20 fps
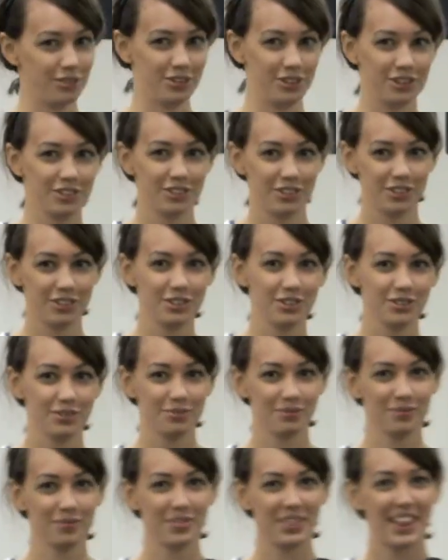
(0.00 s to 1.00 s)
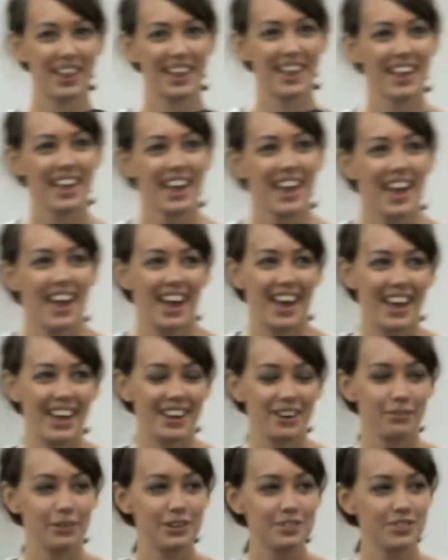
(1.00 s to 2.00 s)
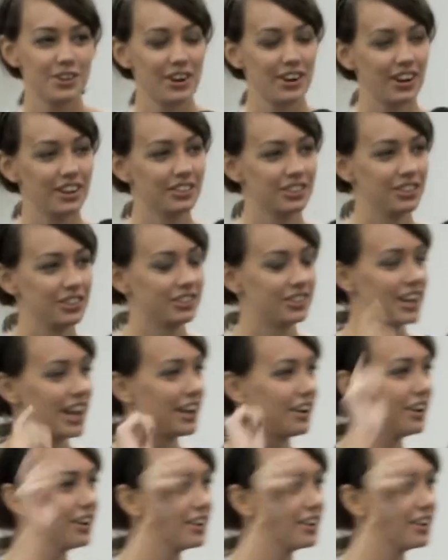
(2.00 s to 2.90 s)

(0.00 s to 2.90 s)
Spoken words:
church. And we started our church, and I